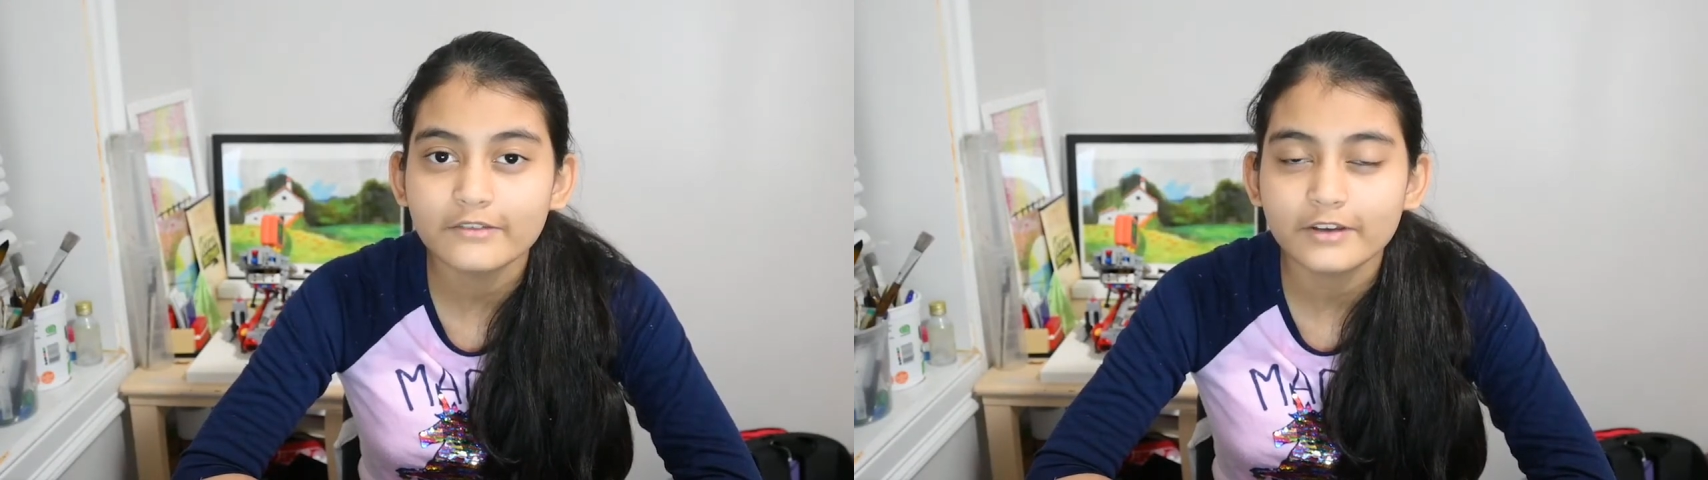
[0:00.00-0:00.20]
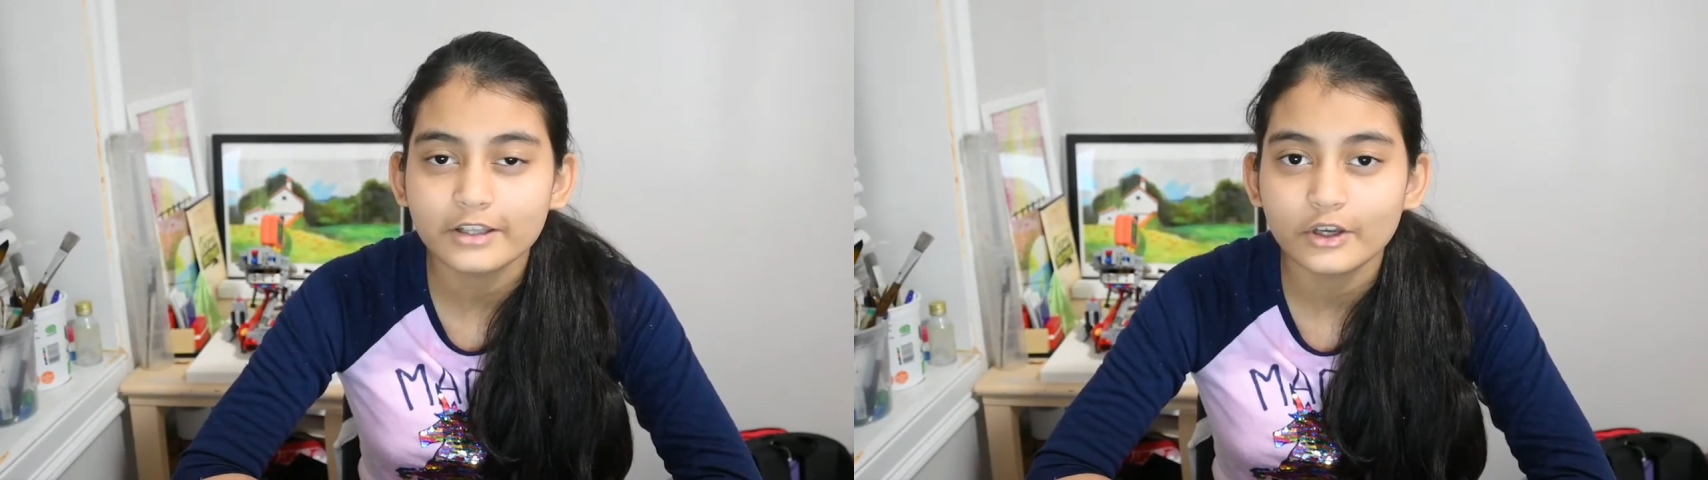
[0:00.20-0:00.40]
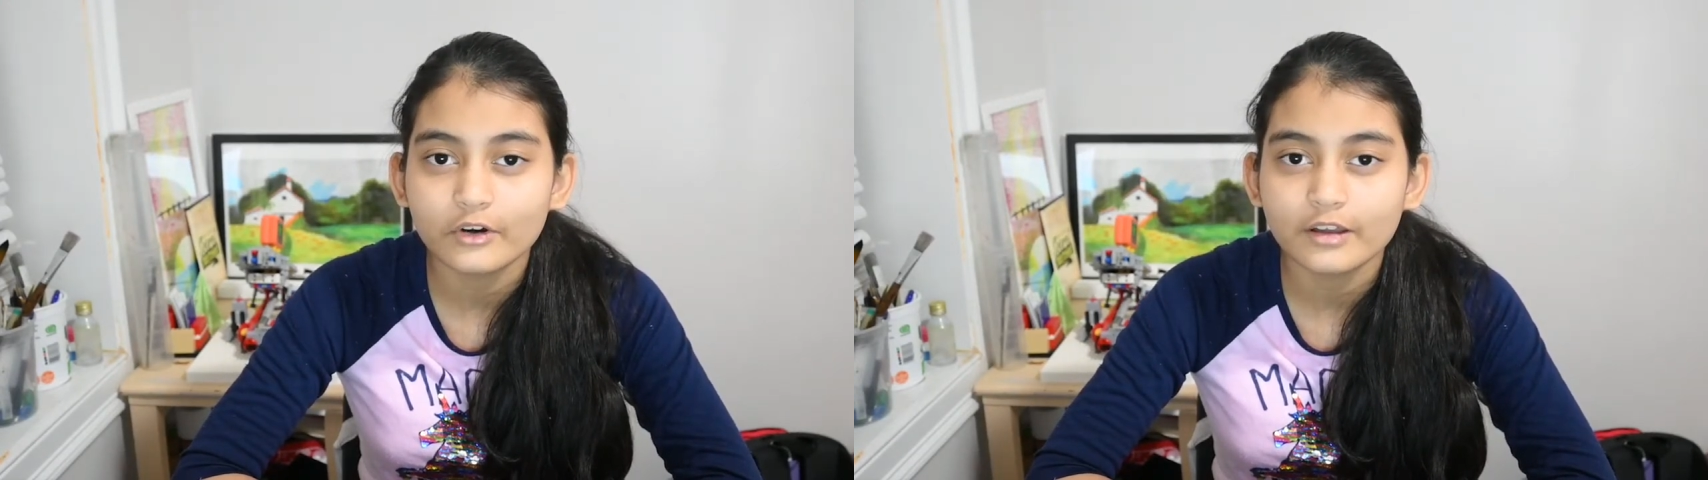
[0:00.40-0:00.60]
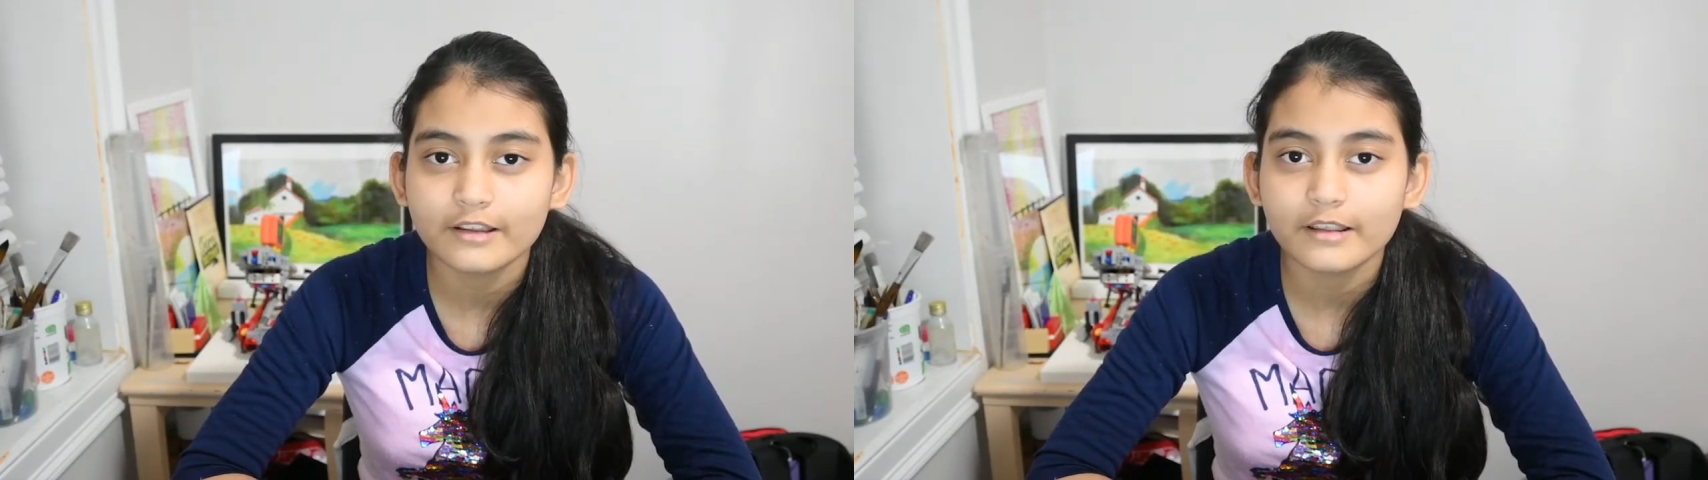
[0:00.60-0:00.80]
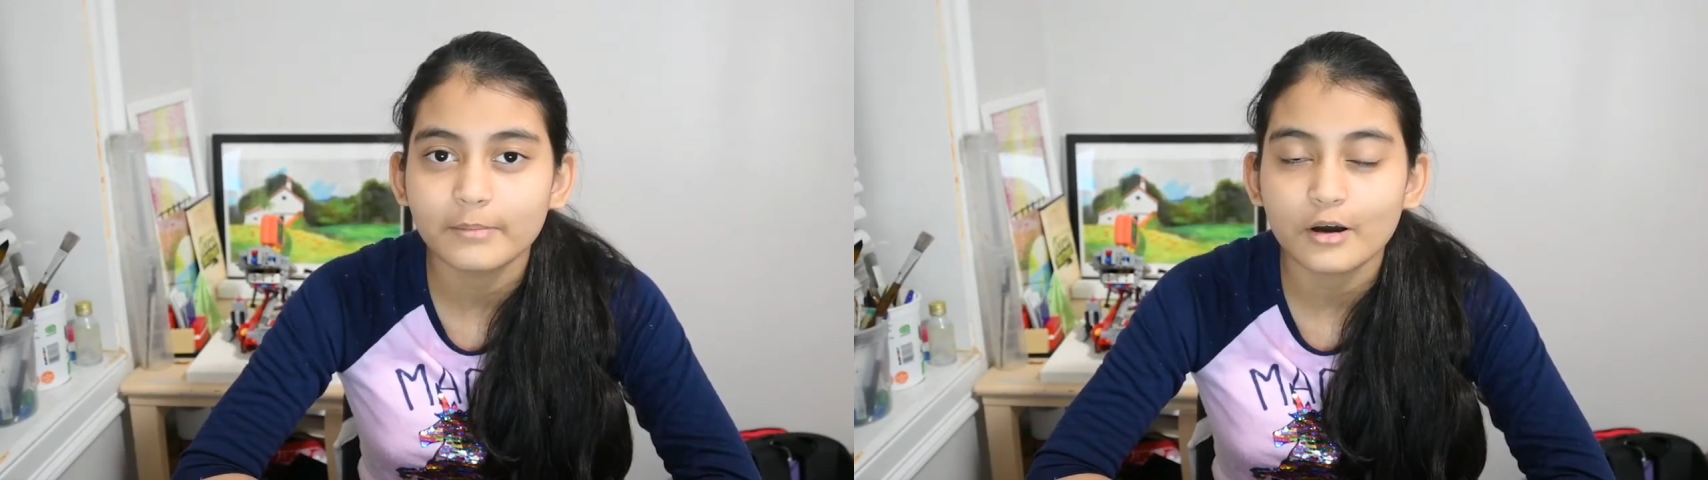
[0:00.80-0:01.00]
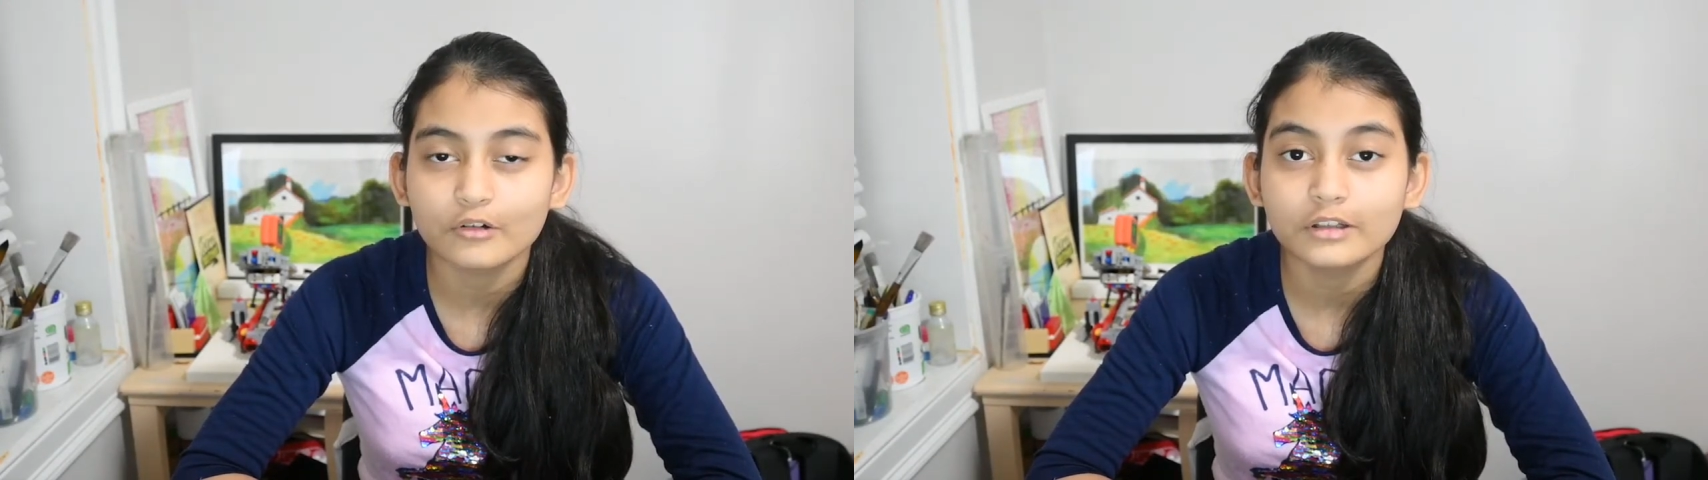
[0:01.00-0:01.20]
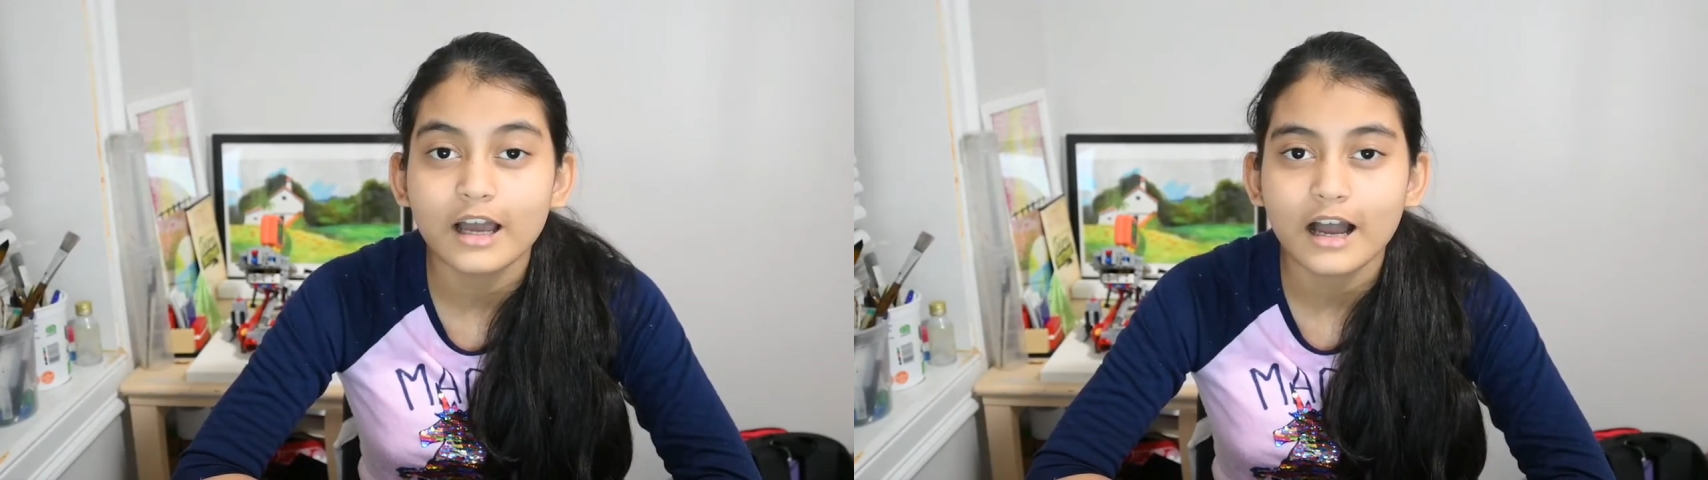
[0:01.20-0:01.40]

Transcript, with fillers: video is about